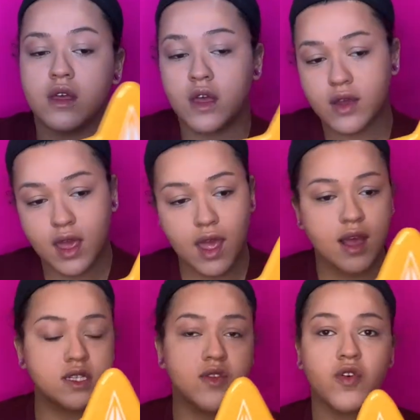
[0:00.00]
Okay,
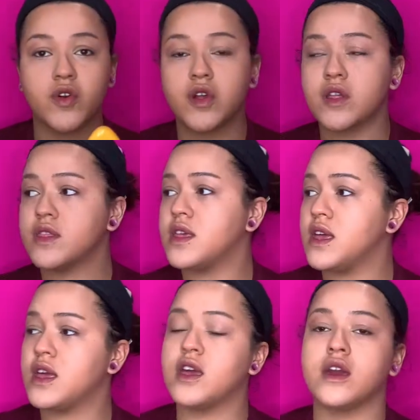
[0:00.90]
as for
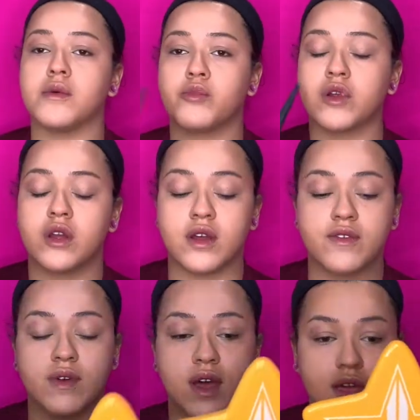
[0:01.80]
the
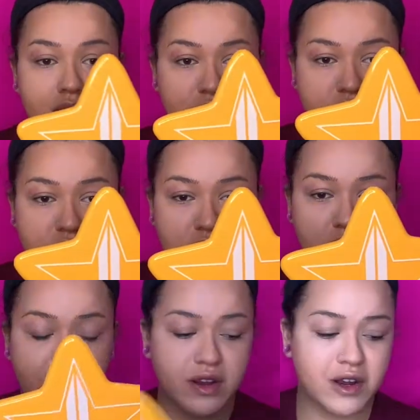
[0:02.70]

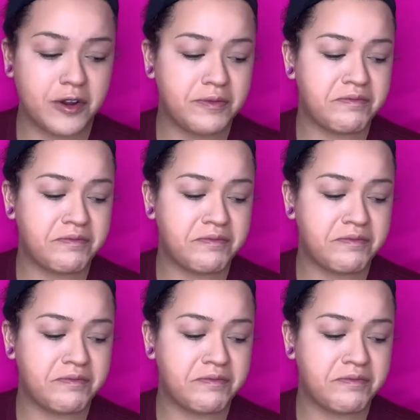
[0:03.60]
concealer,